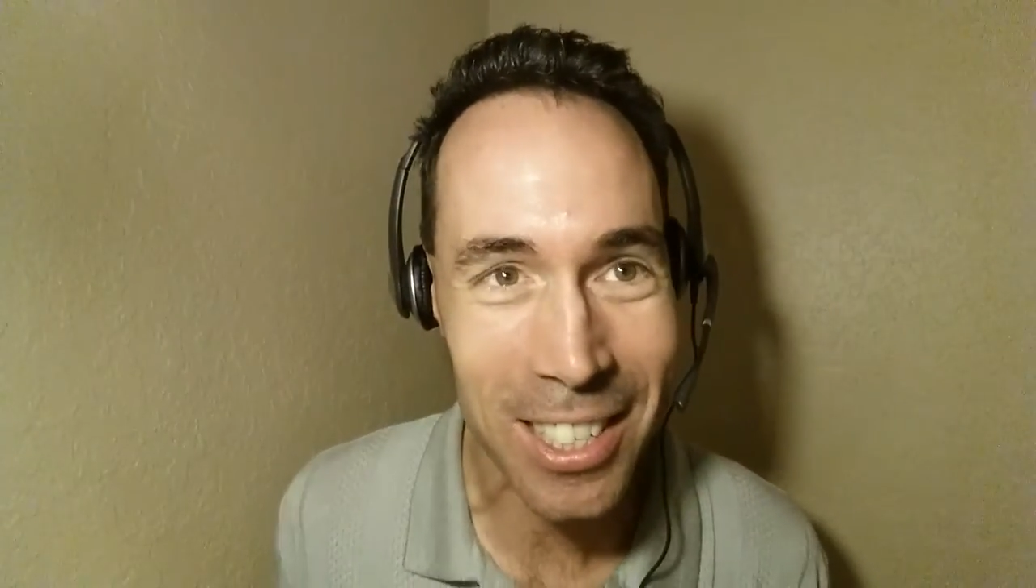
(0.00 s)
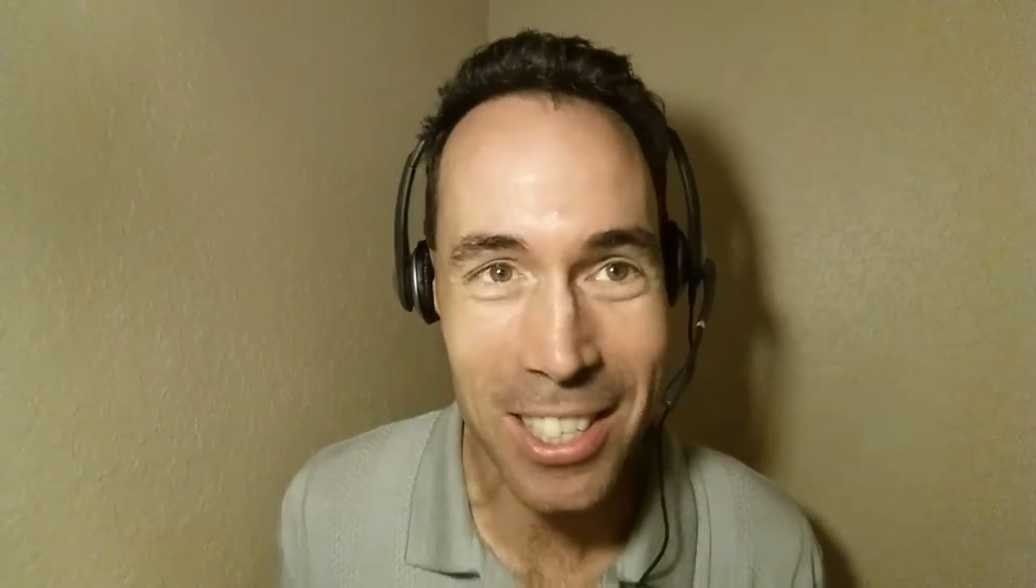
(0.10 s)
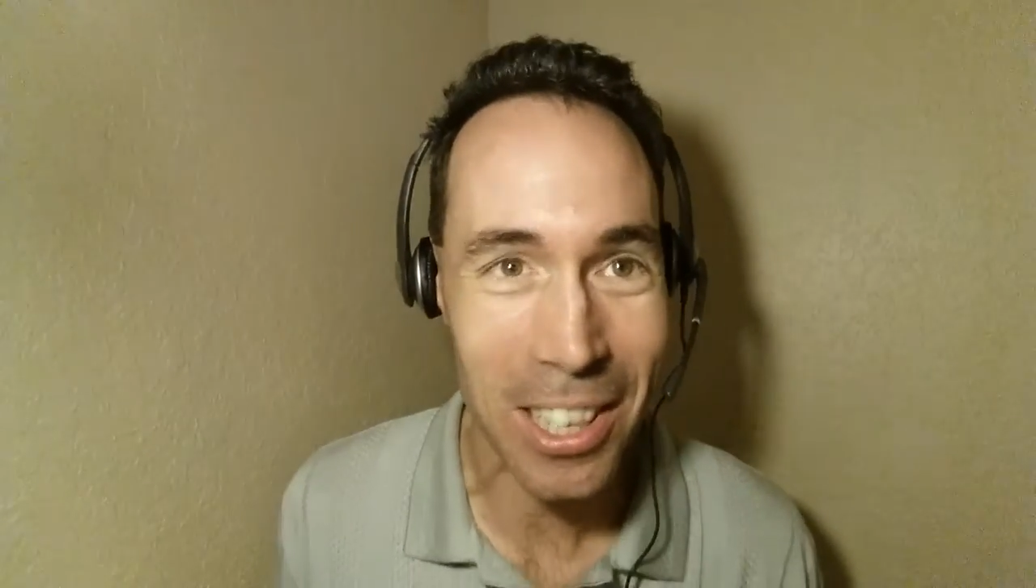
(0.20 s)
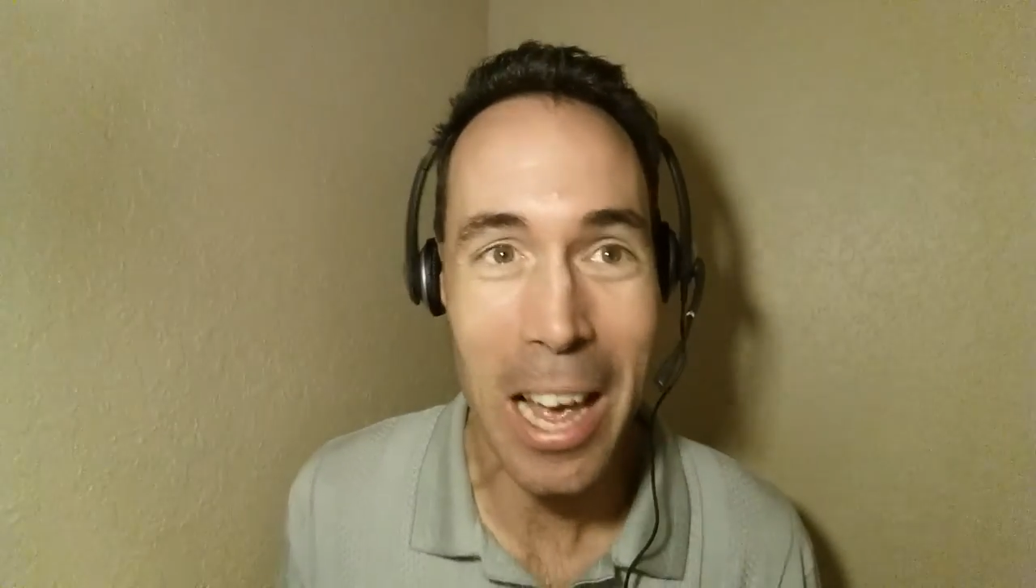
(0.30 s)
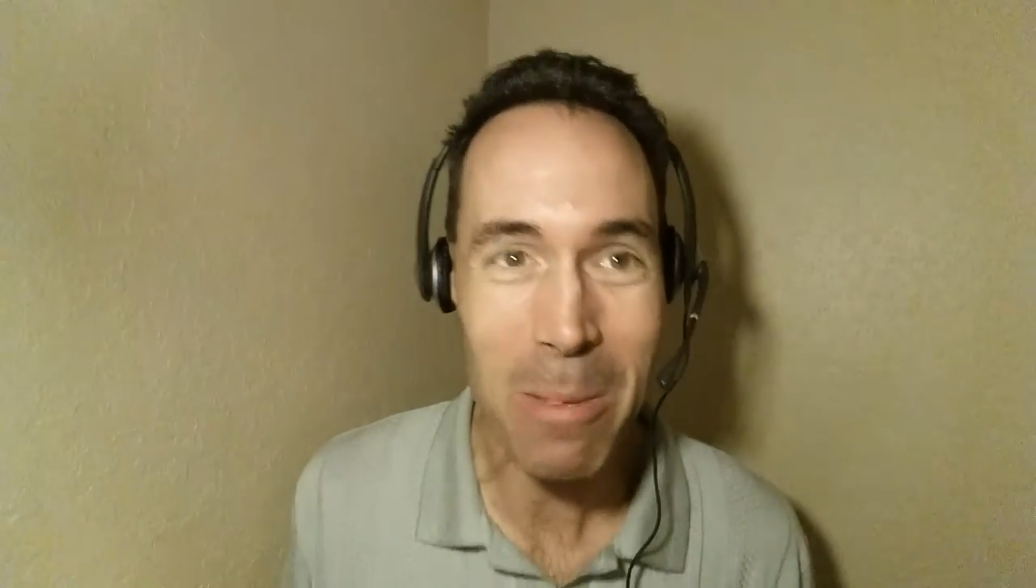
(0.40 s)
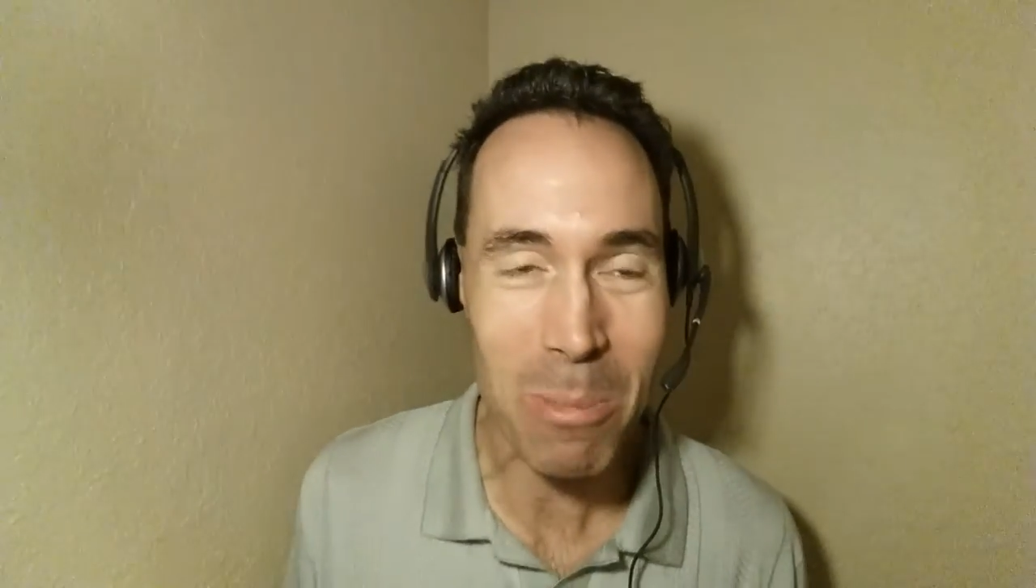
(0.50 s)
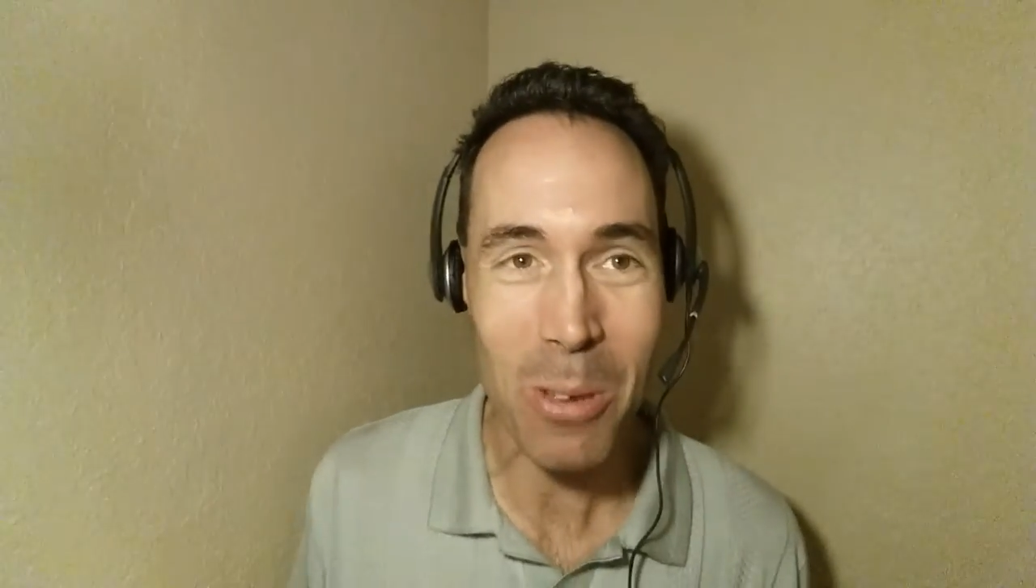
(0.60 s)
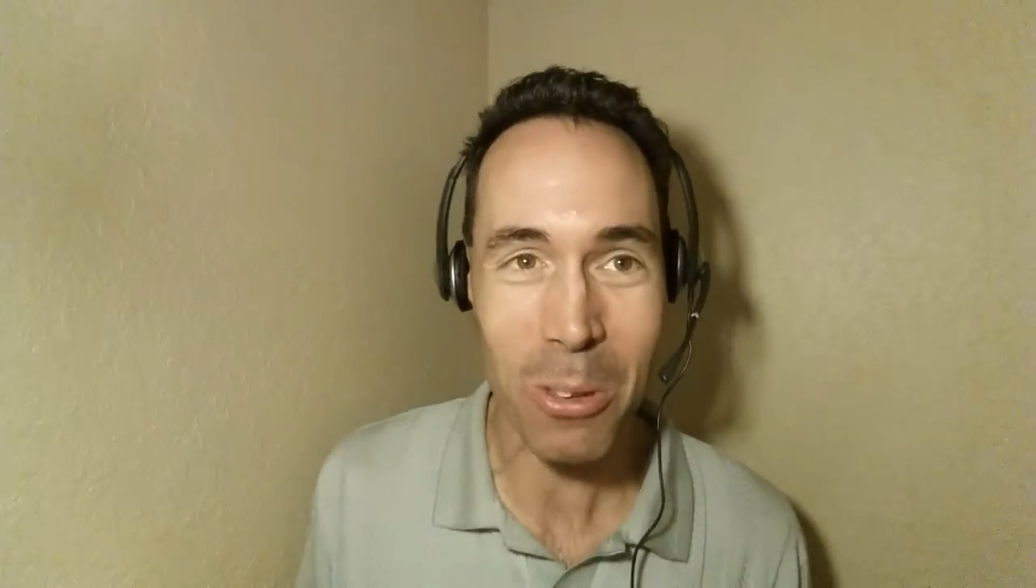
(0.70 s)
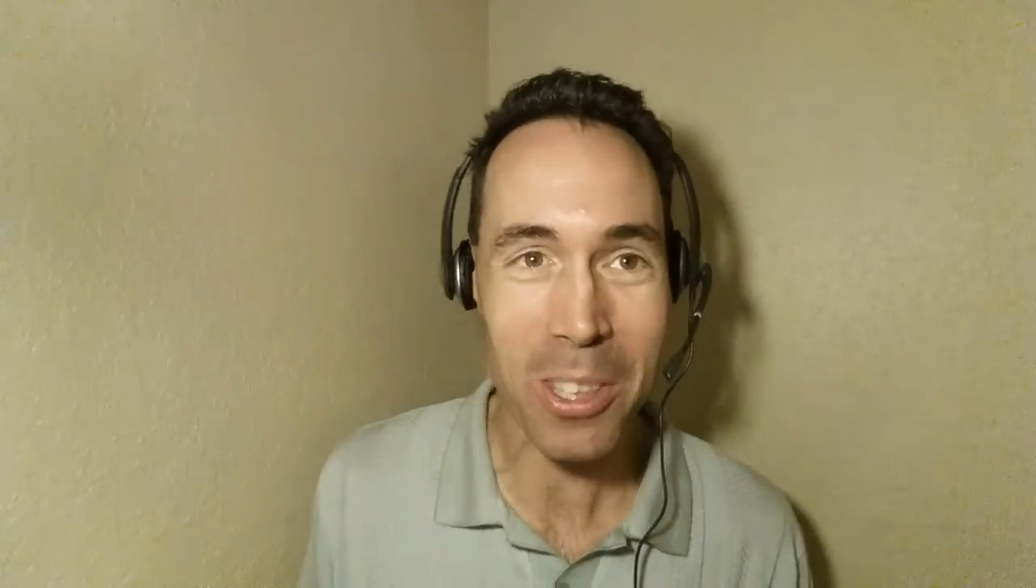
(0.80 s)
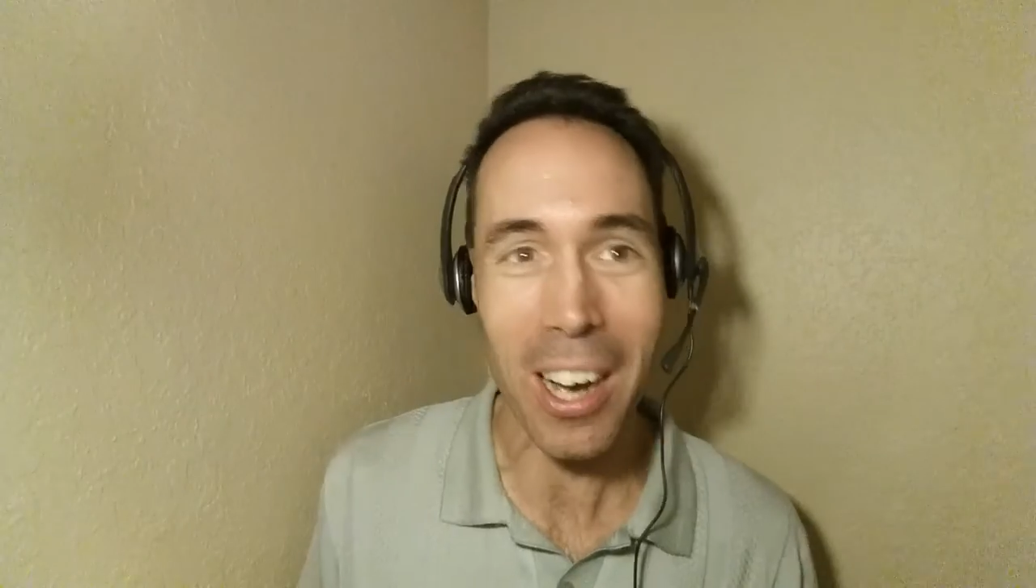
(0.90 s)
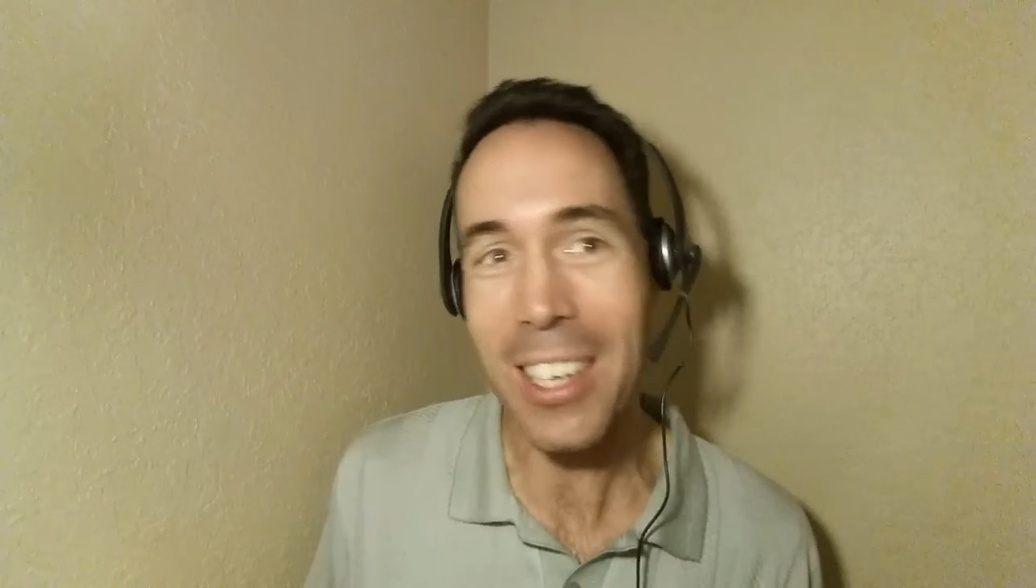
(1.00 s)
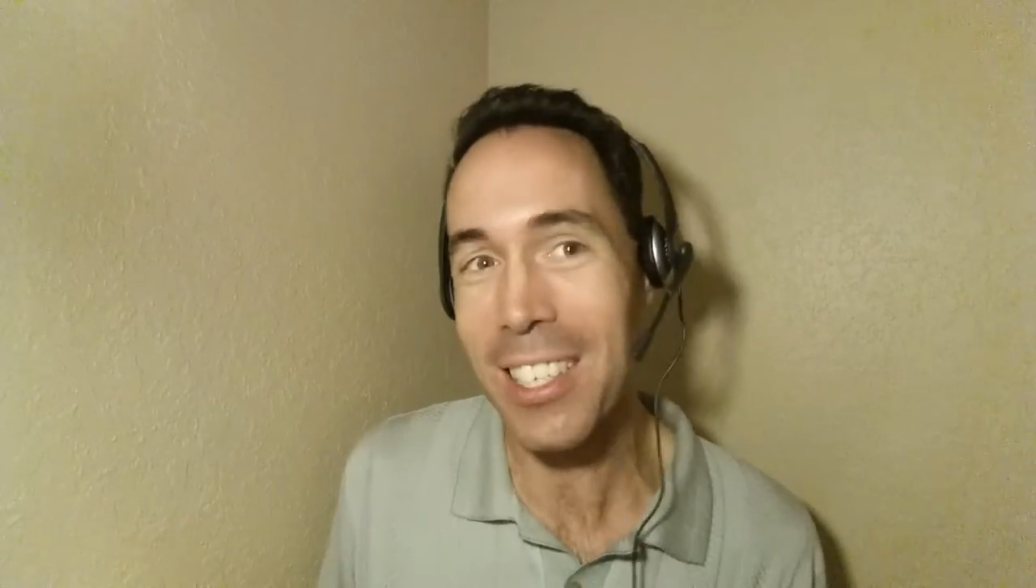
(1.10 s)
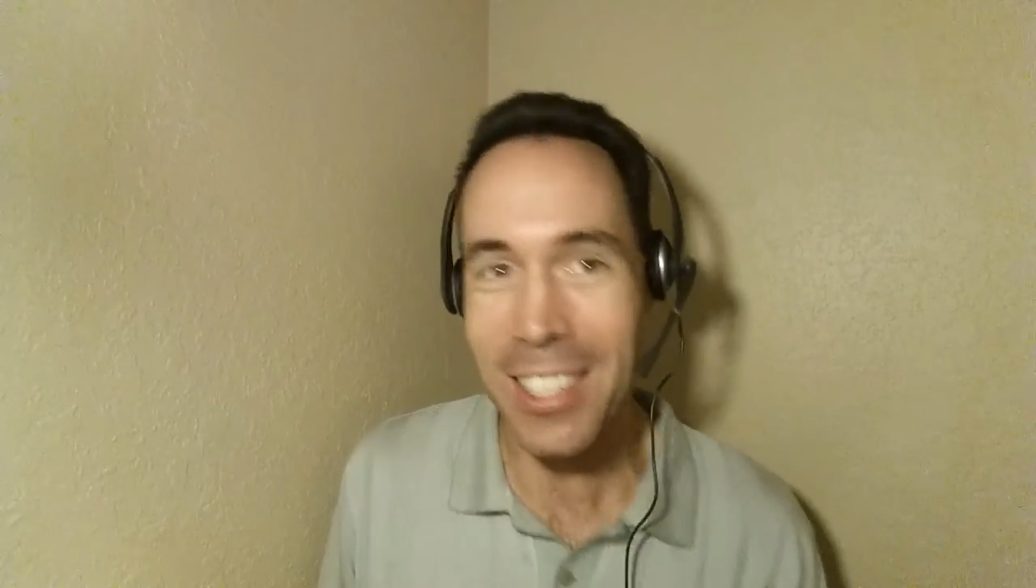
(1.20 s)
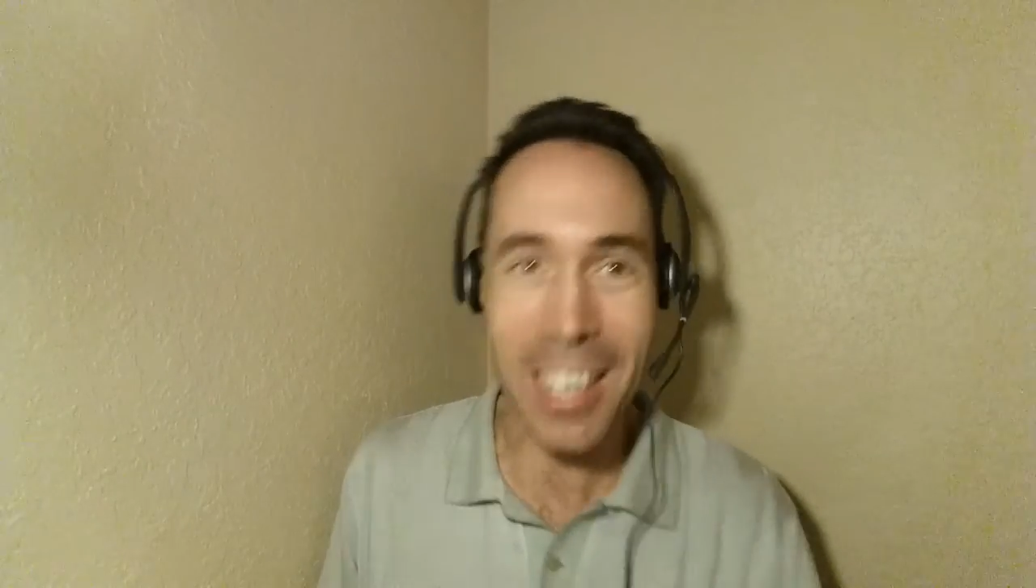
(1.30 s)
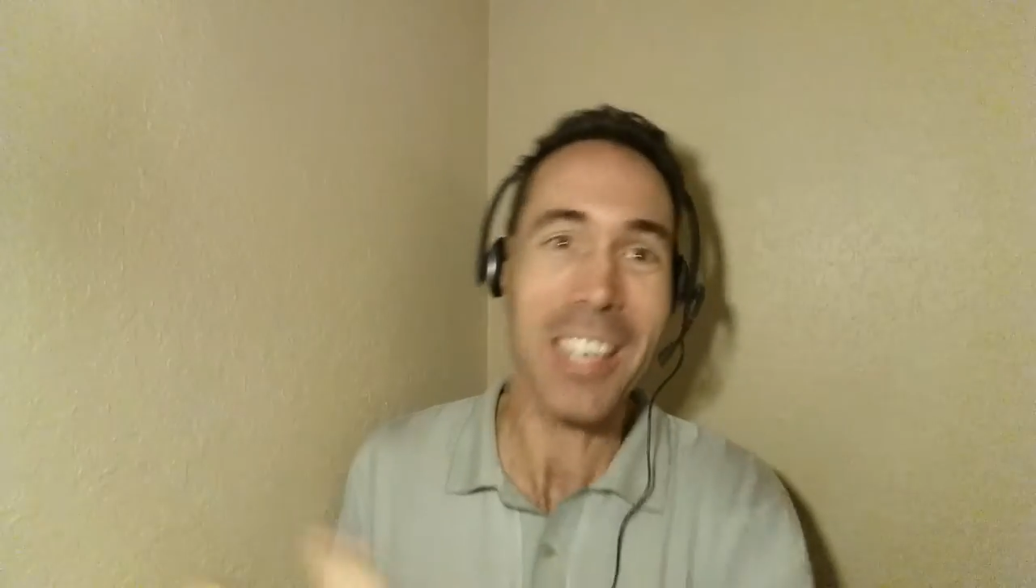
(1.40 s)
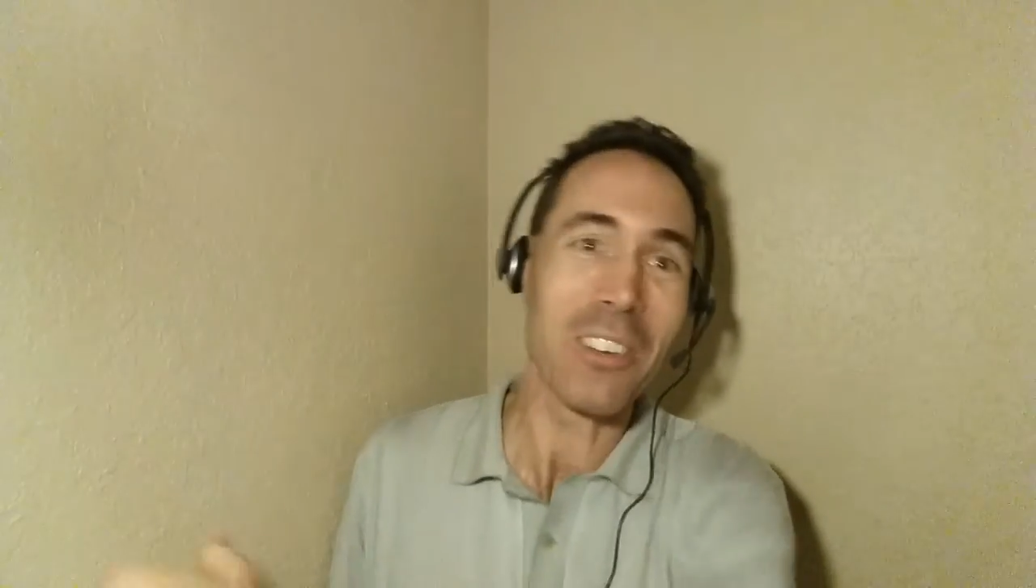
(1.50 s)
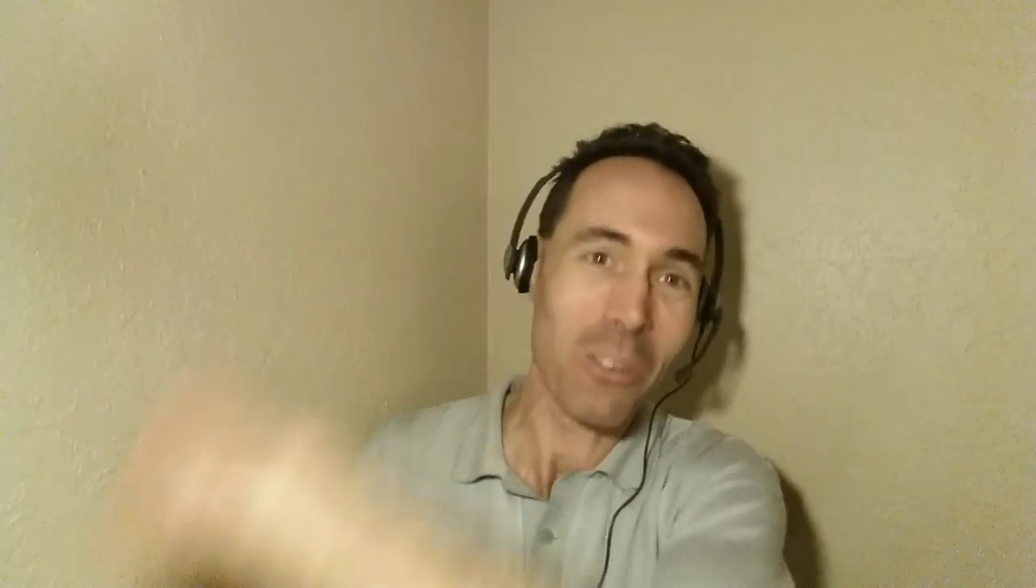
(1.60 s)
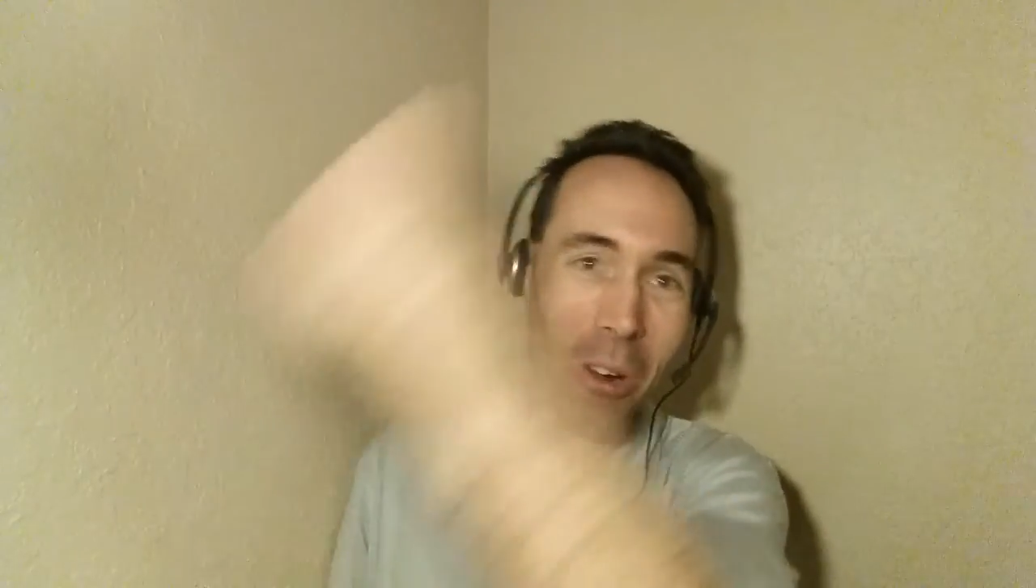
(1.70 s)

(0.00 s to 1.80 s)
to slime me with toxins, I can